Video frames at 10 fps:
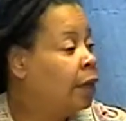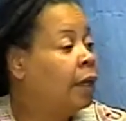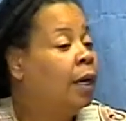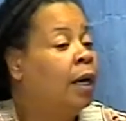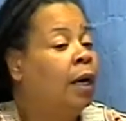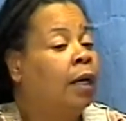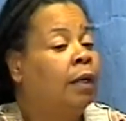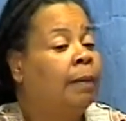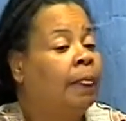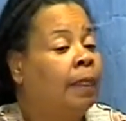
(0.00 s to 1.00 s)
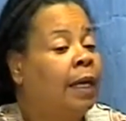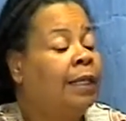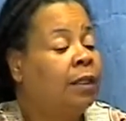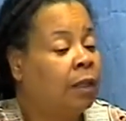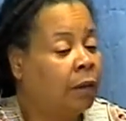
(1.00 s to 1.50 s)
Mm -hmm. um,
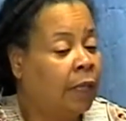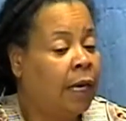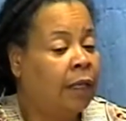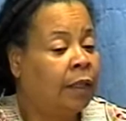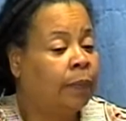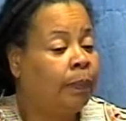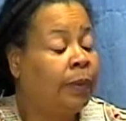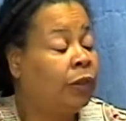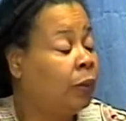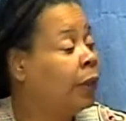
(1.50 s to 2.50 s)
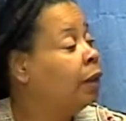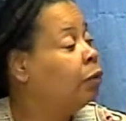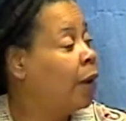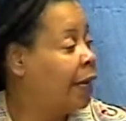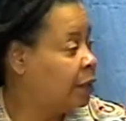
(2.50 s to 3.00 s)
it's located between
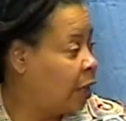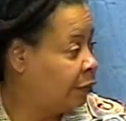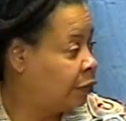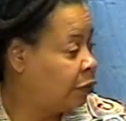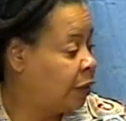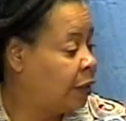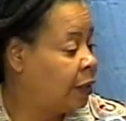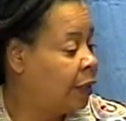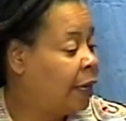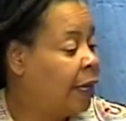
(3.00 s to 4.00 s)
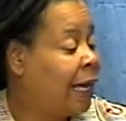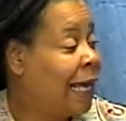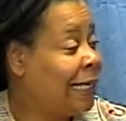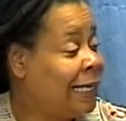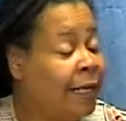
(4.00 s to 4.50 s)
Randolph Street
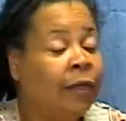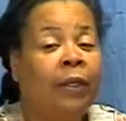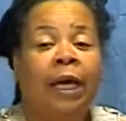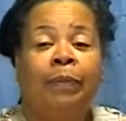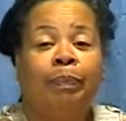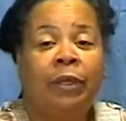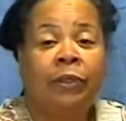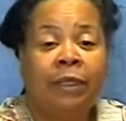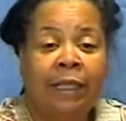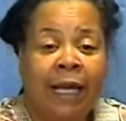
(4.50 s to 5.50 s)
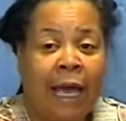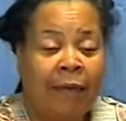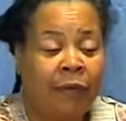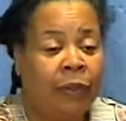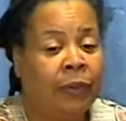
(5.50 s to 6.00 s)
and Neal at Beardsley
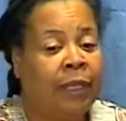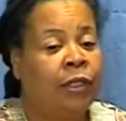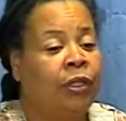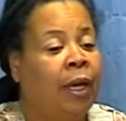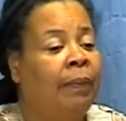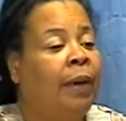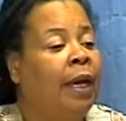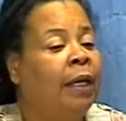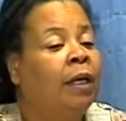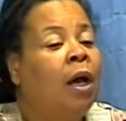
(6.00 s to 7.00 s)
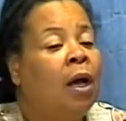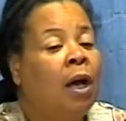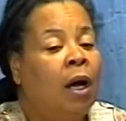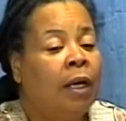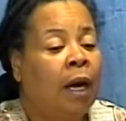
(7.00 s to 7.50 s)
Avenue in Champaign, mm
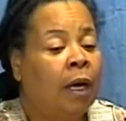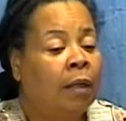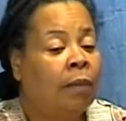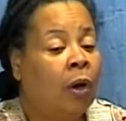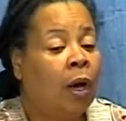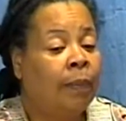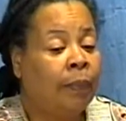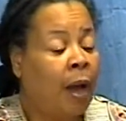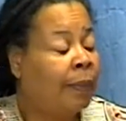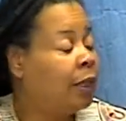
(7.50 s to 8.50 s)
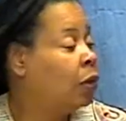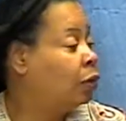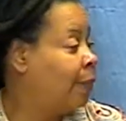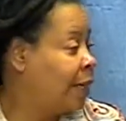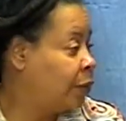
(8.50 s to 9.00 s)
-hmm. uh, on property owned
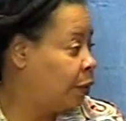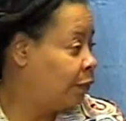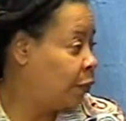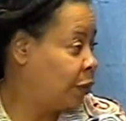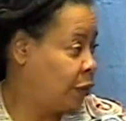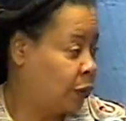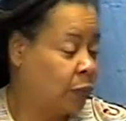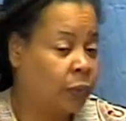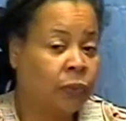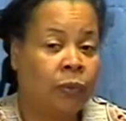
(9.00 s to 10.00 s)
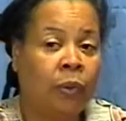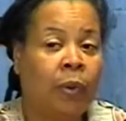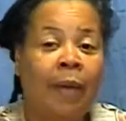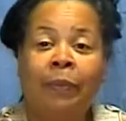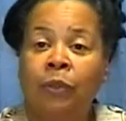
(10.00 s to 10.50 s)
by Unit 4 Schools. We're
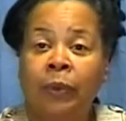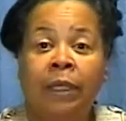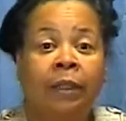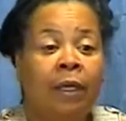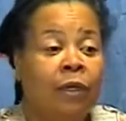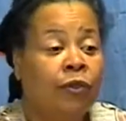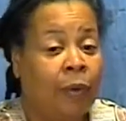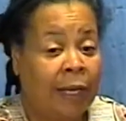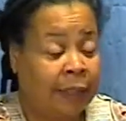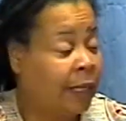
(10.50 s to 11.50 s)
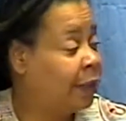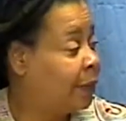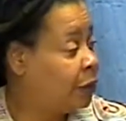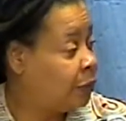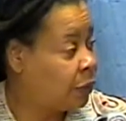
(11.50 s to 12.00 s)
right between Stratton
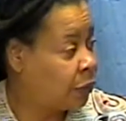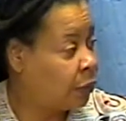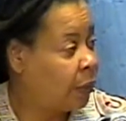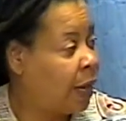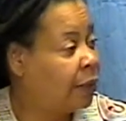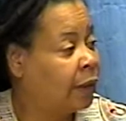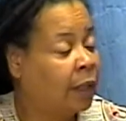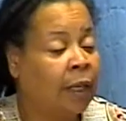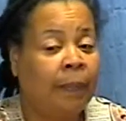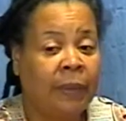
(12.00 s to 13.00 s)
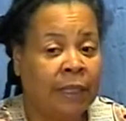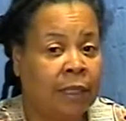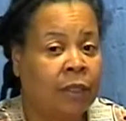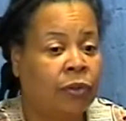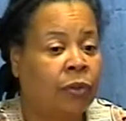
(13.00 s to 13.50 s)
Elementary School and the Columbia
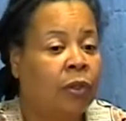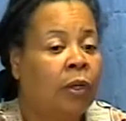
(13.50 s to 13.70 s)
Center.